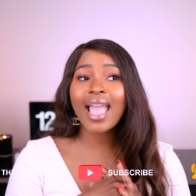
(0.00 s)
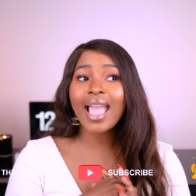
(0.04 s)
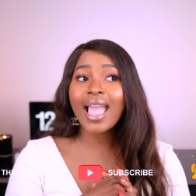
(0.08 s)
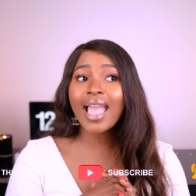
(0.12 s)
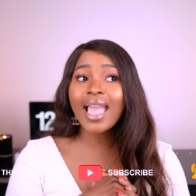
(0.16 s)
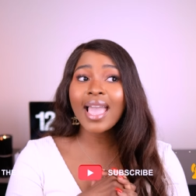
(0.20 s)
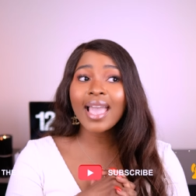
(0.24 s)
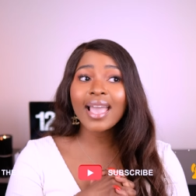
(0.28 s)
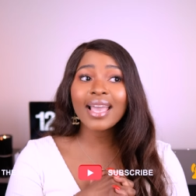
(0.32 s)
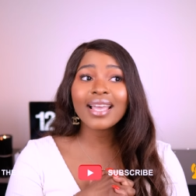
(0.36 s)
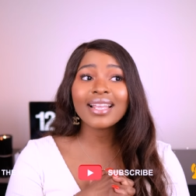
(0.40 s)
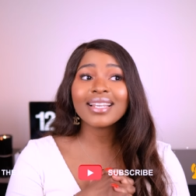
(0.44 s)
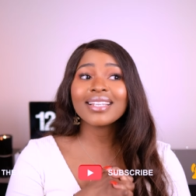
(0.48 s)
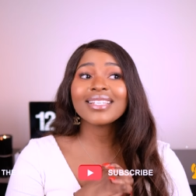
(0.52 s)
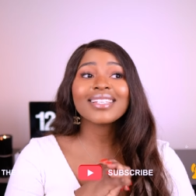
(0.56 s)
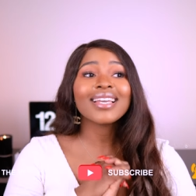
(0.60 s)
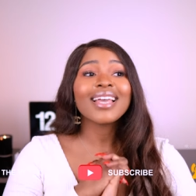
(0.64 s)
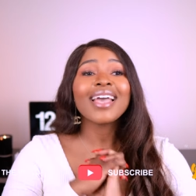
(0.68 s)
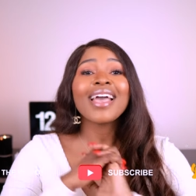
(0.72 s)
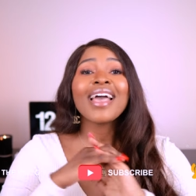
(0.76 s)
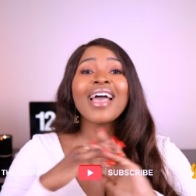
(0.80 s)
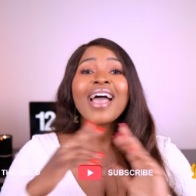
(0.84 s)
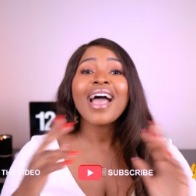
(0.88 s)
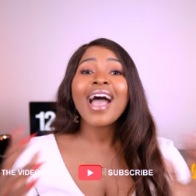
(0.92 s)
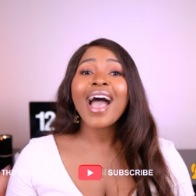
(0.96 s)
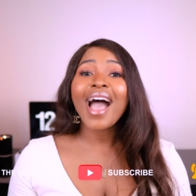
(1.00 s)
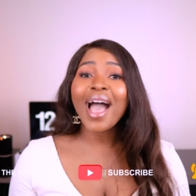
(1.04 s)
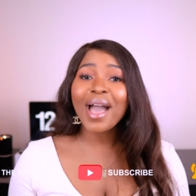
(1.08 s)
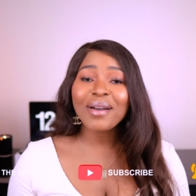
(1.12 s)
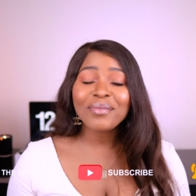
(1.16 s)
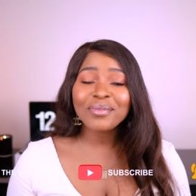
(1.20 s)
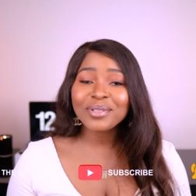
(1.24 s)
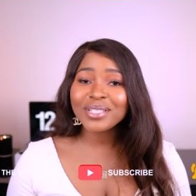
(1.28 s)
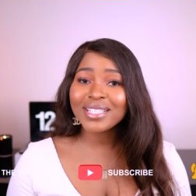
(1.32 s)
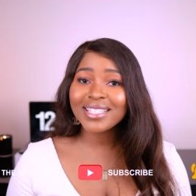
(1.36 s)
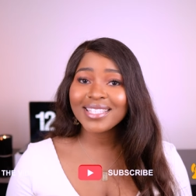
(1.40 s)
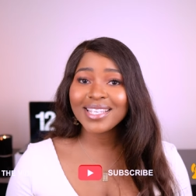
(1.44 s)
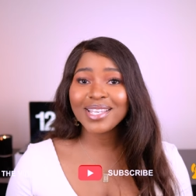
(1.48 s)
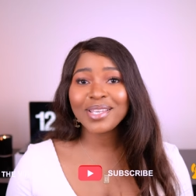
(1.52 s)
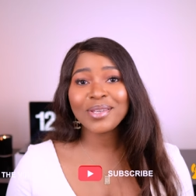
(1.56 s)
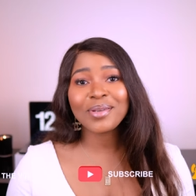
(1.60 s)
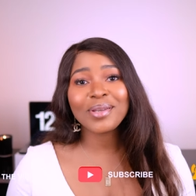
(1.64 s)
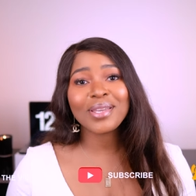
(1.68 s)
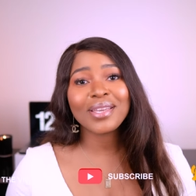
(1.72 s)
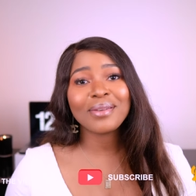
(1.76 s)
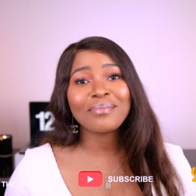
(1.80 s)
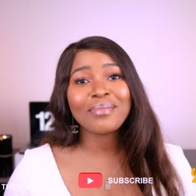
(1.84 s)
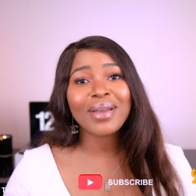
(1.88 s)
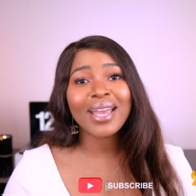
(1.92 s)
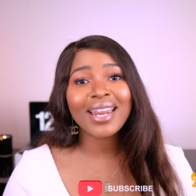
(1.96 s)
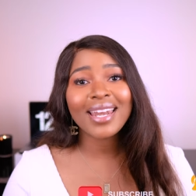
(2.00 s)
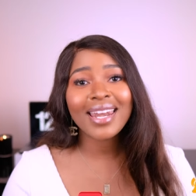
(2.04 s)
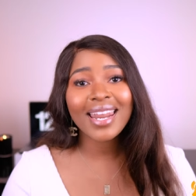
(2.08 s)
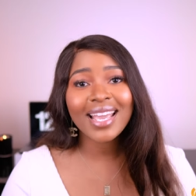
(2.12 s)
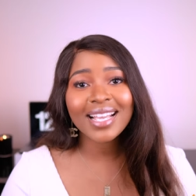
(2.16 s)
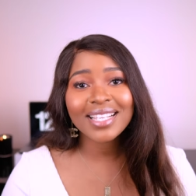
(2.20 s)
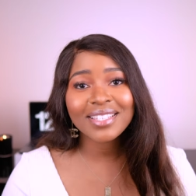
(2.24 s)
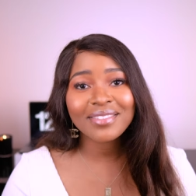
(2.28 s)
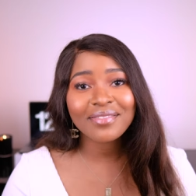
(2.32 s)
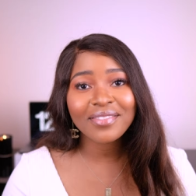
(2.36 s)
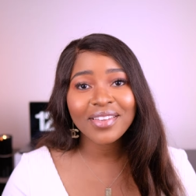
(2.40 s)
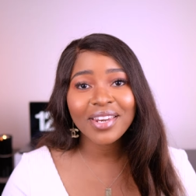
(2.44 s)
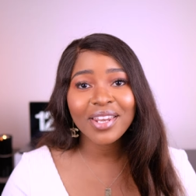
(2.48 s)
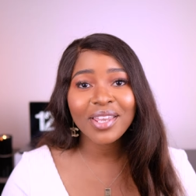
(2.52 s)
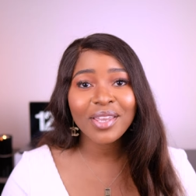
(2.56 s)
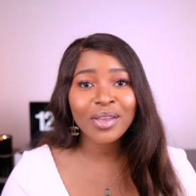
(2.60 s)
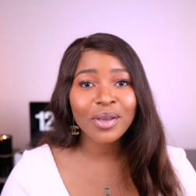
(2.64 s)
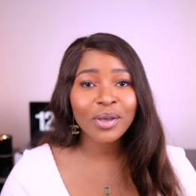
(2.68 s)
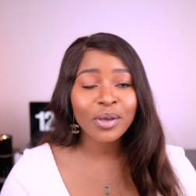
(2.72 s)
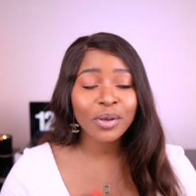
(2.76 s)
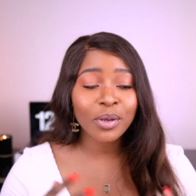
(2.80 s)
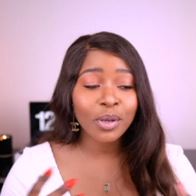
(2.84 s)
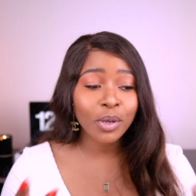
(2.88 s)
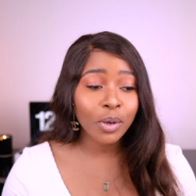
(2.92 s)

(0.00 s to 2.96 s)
And I will see you in my next video.